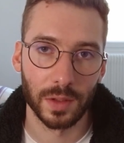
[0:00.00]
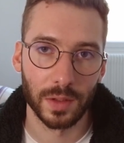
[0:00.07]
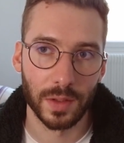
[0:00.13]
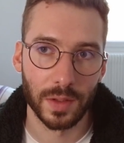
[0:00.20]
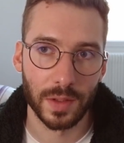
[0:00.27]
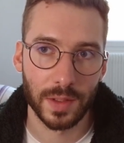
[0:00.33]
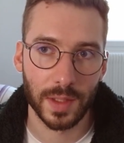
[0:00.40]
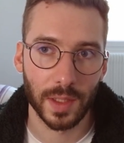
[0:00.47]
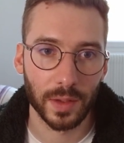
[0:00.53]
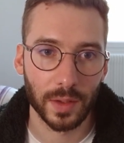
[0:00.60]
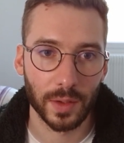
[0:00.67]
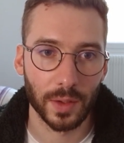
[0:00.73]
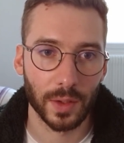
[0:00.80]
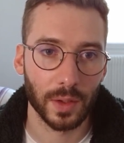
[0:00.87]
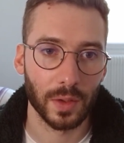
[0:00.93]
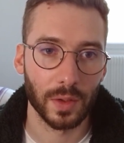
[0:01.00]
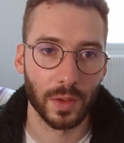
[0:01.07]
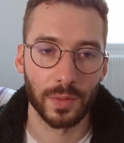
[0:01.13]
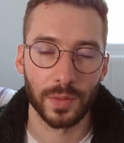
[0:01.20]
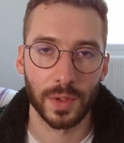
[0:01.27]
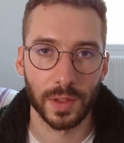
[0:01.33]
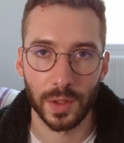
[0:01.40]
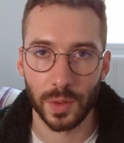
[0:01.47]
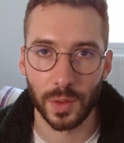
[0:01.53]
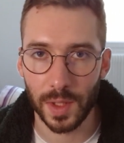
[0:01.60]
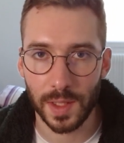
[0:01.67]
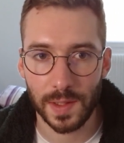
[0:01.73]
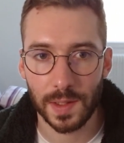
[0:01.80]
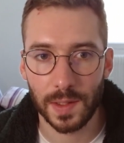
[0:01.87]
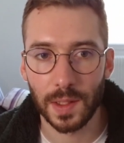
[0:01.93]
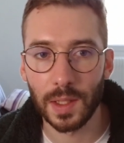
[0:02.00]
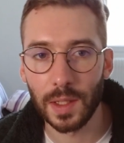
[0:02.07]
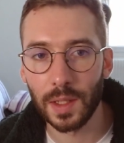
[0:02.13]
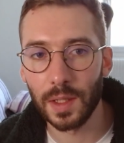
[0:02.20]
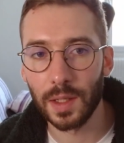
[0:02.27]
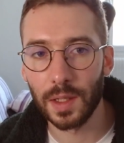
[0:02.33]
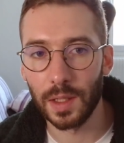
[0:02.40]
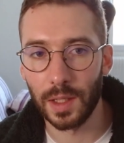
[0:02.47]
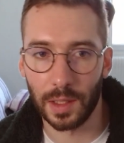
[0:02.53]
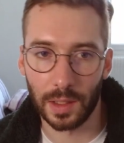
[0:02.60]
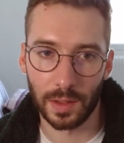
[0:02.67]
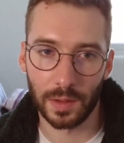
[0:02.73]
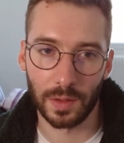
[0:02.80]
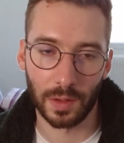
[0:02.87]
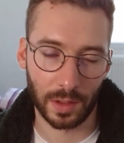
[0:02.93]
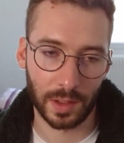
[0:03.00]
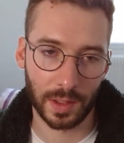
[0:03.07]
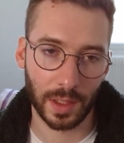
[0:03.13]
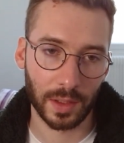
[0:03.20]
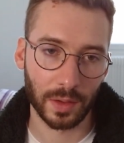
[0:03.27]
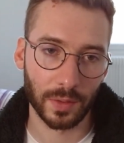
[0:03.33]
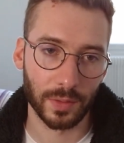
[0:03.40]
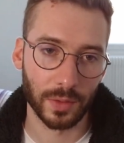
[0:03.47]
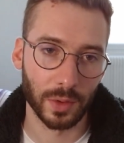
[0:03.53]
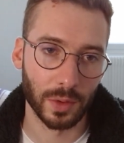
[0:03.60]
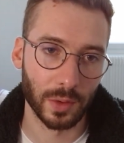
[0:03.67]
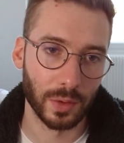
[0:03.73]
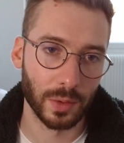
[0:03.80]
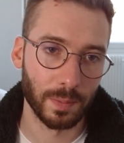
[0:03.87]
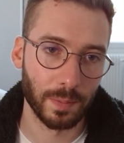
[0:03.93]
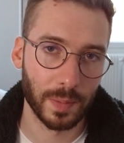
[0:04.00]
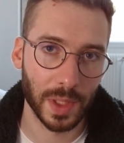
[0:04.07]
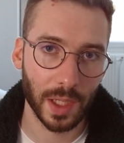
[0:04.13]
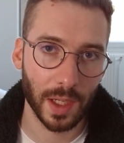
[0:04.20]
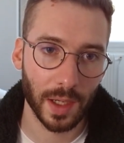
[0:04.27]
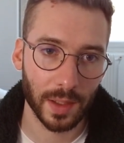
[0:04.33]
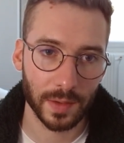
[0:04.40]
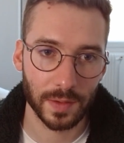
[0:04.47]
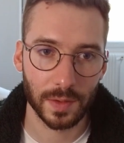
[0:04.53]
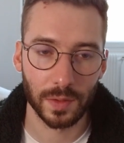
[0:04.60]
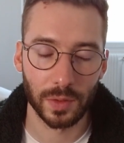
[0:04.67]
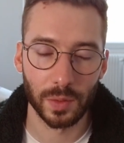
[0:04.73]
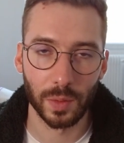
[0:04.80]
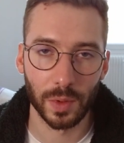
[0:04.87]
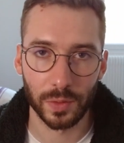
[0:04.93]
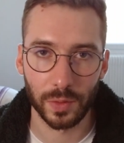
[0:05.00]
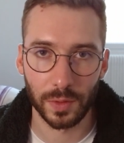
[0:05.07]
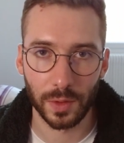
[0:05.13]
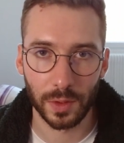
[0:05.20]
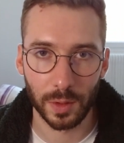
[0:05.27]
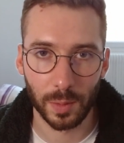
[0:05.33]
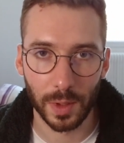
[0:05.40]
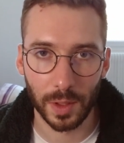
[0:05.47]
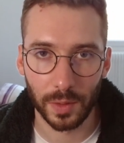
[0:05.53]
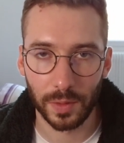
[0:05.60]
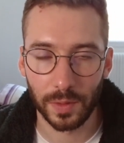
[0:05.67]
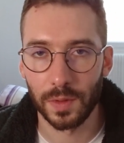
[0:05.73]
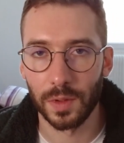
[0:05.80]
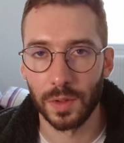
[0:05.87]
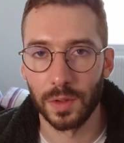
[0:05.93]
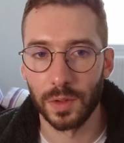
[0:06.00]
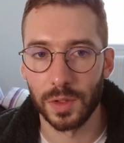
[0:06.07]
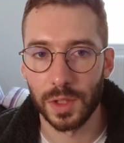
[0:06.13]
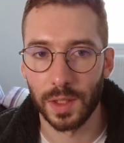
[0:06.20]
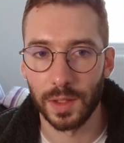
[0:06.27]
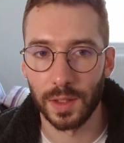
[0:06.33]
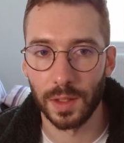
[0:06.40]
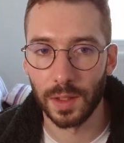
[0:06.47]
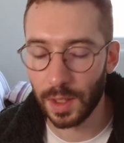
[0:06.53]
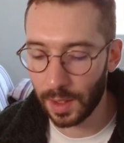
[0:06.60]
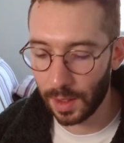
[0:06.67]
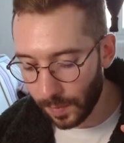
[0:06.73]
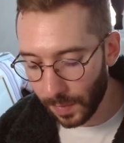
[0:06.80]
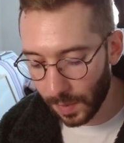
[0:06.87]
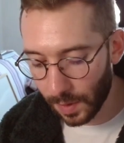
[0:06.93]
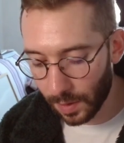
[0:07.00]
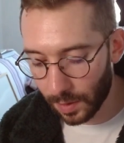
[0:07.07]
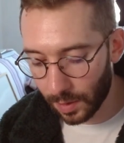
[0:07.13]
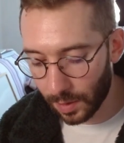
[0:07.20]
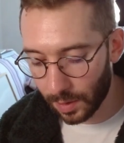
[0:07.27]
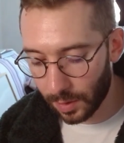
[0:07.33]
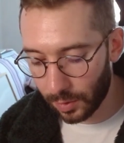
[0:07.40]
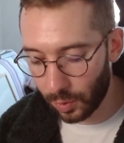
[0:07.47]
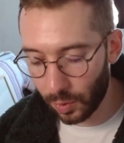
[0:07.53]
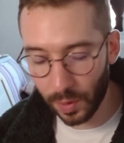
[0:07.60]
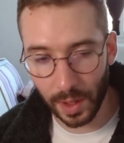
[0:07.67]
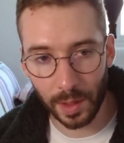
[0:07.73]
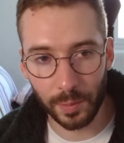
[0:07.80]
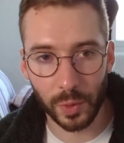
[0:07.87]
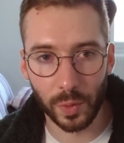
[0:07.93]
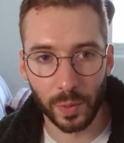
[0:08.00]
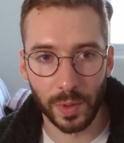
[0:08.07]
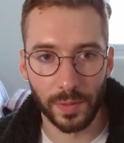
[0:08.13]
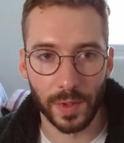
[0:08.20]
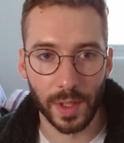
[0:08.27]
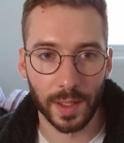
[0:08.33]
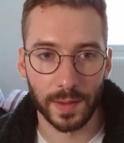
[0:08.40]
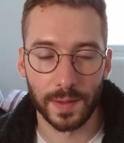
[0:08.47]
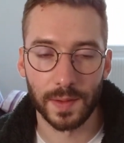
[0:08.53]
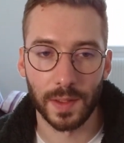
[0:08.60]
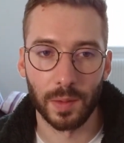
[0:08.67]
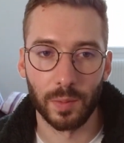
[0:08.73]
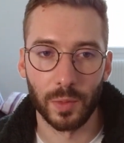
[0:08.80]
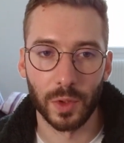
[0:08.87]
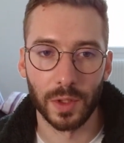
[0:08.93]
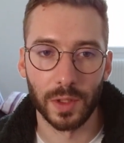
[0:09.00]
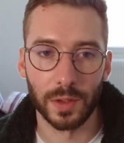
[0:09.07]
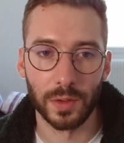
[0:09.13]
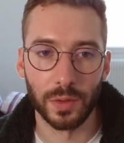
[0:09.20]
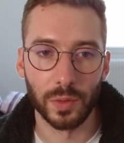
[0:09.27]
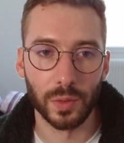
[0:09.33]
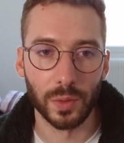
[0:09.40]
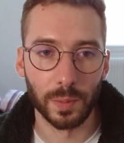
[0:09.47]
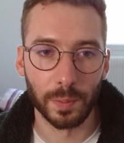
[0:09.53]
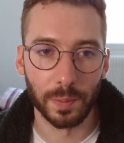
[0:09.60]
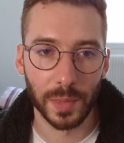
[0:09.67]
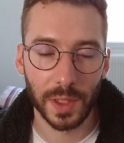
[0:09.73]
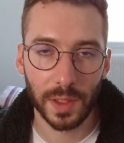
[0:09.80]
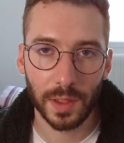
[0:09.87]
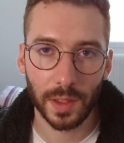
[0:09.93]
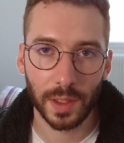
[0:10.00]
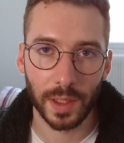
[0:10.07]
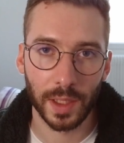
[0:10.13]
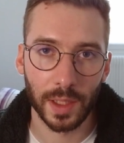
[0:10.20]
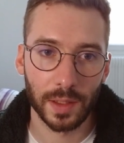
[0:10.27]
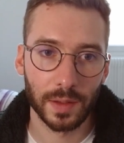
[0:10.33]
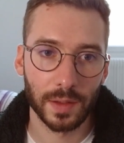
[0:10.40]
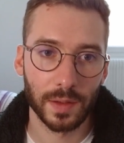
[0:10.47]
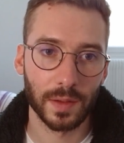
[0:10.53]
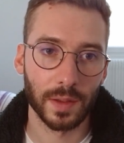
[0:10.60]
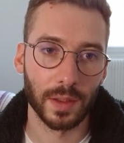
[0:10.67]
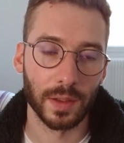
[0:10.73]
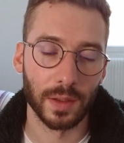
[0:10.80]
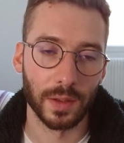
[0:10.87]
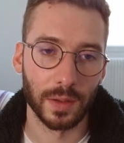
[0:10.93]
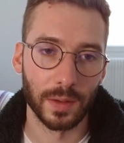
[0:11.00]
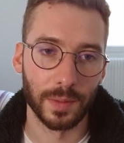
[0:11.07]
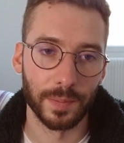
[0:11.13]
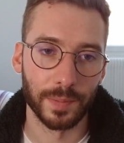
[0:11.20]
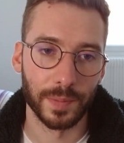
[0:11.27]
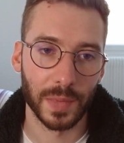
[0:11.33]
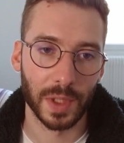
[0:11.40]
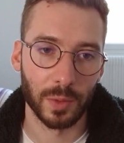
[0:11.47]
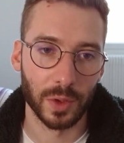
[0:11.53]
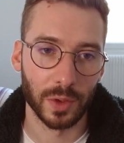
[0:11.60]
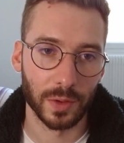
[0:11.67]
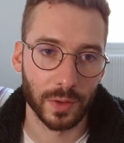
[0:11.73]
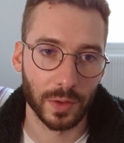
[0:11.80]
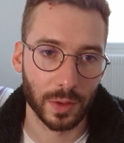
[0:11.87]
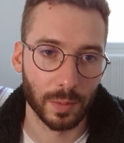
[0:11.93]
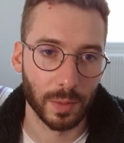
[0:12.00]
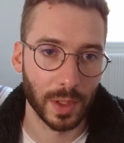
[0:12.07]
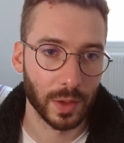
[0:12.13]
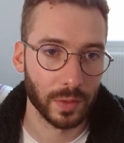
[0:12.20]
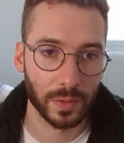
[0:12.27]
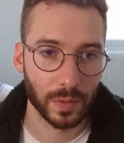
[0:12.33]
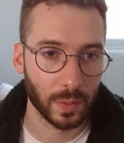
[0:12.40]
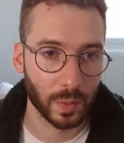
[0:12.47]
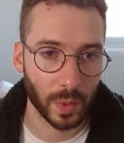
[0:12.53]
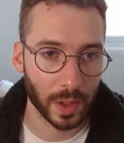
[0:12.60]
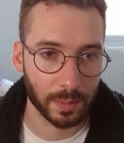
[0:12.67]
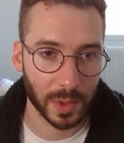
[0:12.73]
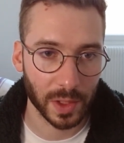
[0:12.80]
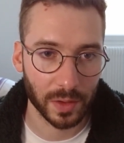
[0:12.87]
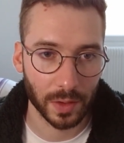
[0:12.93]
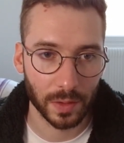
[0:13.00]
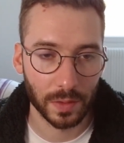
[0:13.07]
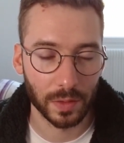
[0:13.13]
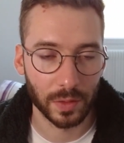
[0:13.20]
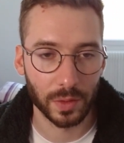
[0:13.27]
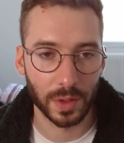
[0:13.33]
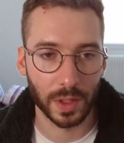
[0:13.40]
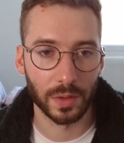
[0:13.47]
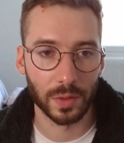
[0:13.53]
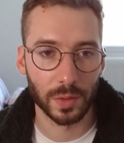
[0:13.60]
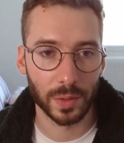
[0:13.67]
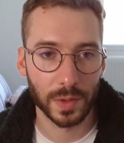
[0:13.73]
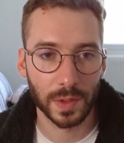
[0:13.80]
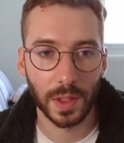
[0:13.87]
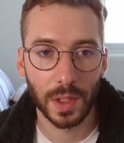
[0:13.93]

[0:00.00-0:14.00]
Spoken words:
center of interest, like kind of the pillars you want to talk about on the channel. To help you with that, I'm gonna do me, and I'm gonna talk about one method you can use